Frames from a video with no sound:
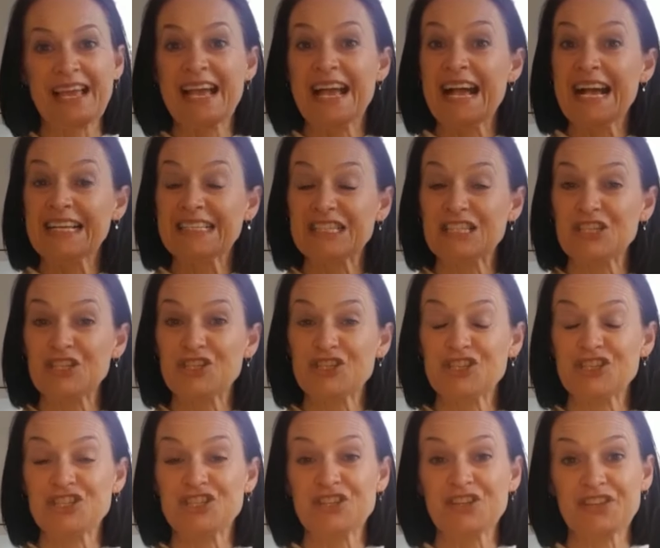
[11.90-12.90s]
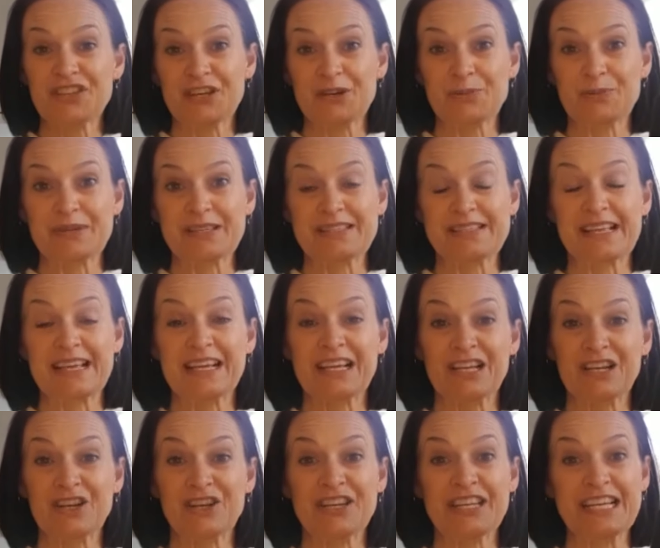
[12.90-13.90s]
As a nutritional therapist and
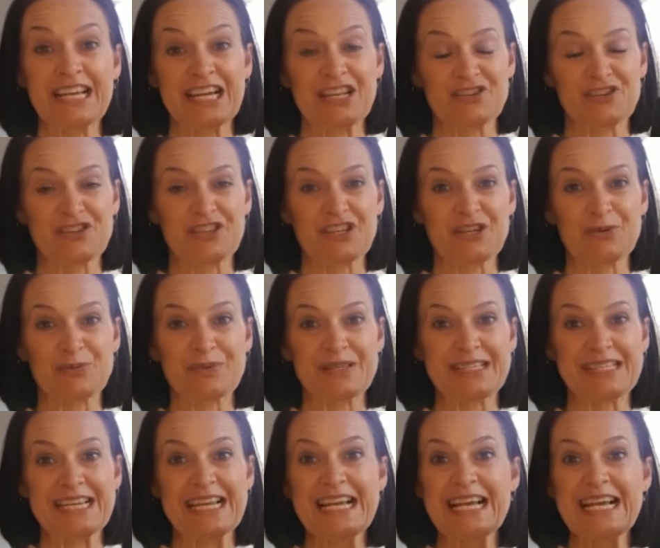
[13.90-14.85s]
colonic hydrotherapist,